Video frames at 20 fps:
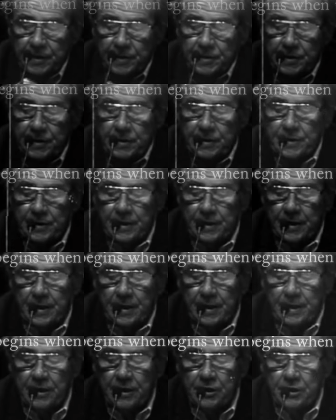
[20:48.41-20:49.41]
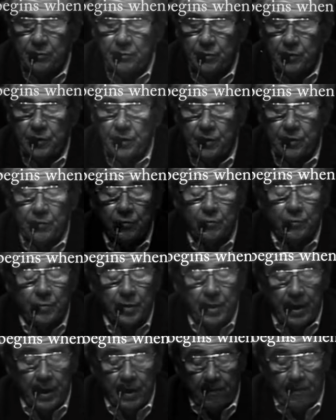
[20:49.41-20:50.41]
Obscenity begins when
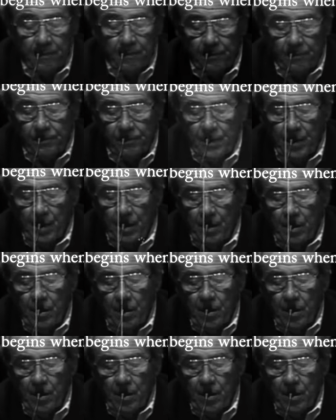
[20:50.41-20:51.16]
there is no more